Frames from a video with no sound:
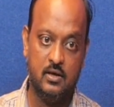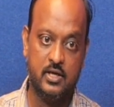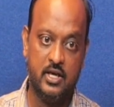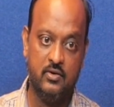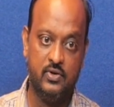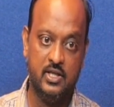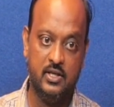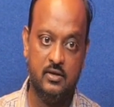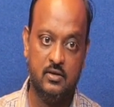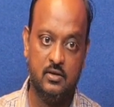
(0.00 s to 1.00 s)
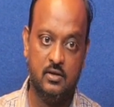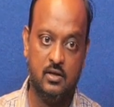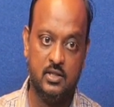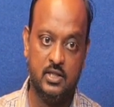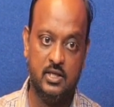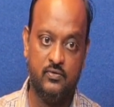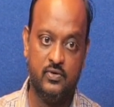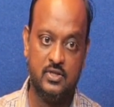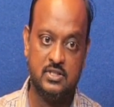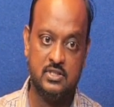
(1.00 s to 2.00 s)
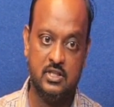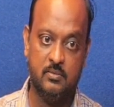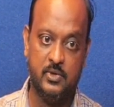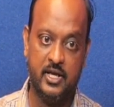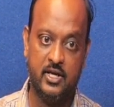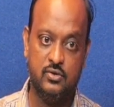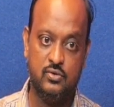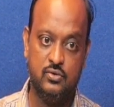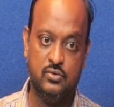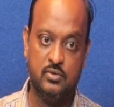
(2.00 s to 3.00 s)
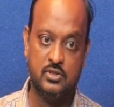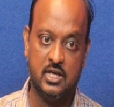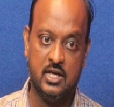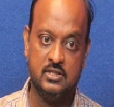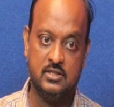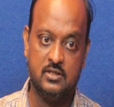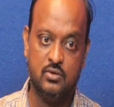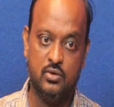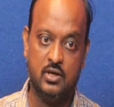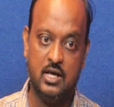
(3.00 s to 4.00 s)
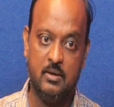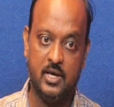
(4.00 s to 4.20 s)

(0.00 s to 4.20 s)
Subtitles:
carefully, the negative charges are going up,